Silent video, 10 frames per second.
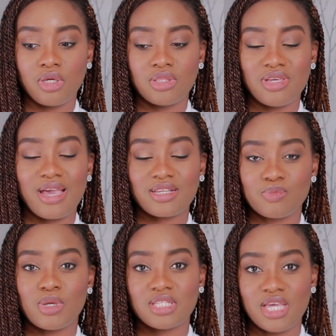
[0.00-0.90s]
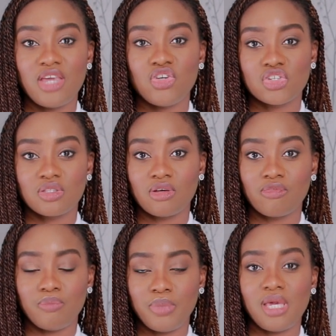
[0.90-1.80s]
the expectation
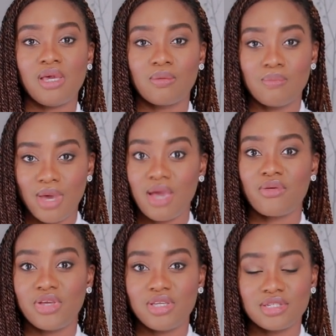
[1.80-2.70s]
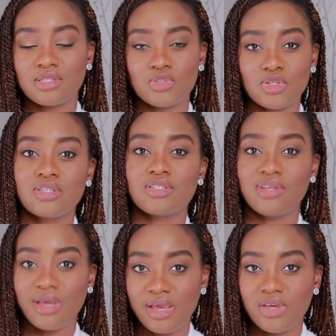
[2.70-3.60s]
of being married at a certain
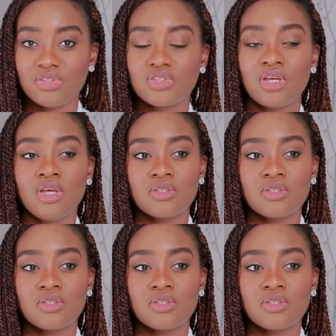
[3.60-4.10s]
age